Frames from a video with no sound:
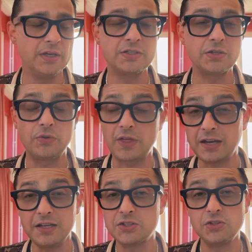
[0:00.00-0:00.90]
So that
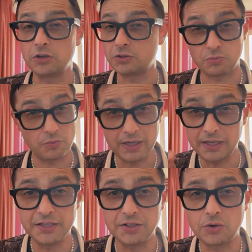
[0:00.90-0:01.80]
is not
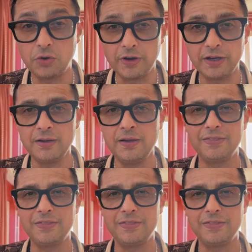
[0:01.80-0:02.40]
really the coin,